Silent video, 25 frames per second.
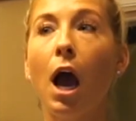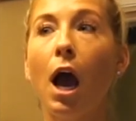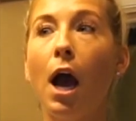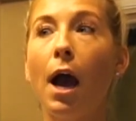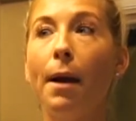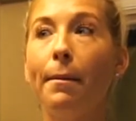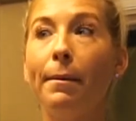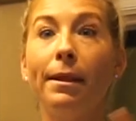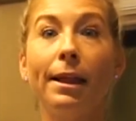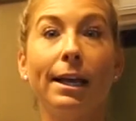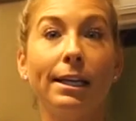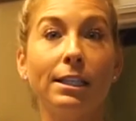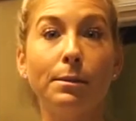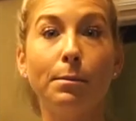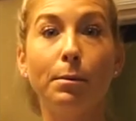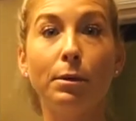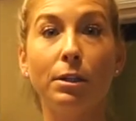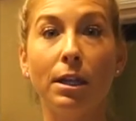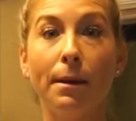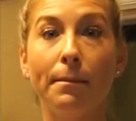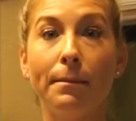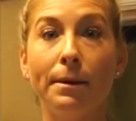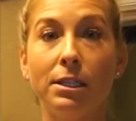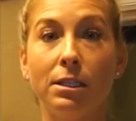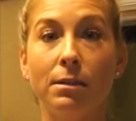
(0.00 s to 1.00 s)
I like to
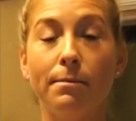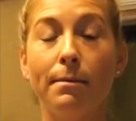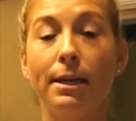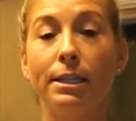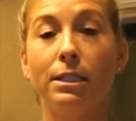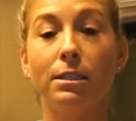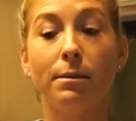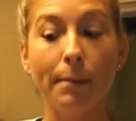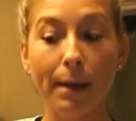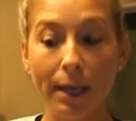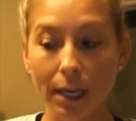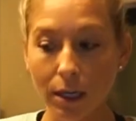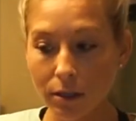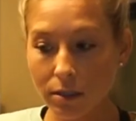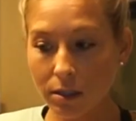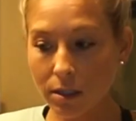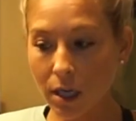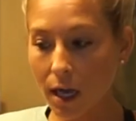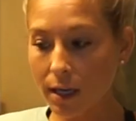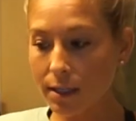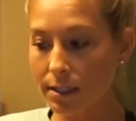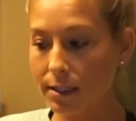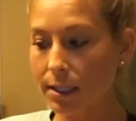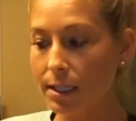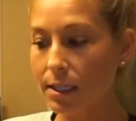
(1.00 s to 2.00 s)
put them into my tomato
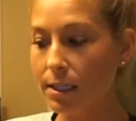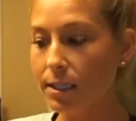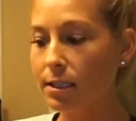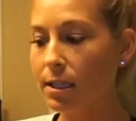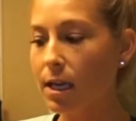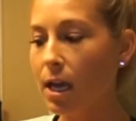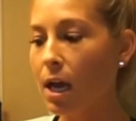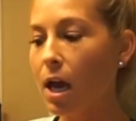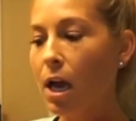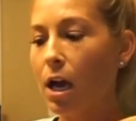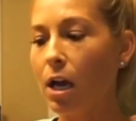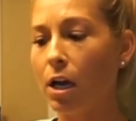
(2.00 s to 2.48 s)
sauces.